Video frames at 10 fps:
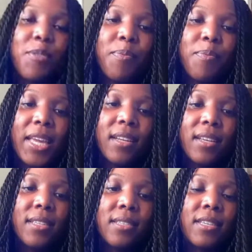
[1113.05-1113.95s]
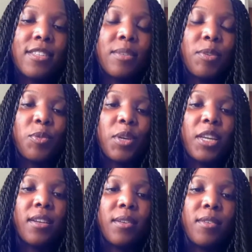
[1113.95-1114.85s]
made a distinction
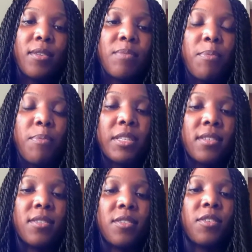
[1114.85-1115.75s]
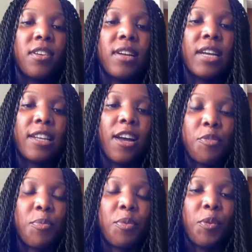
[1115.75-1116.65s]
between small business owner and
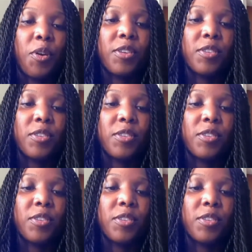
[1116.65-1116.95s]
entrepreneur.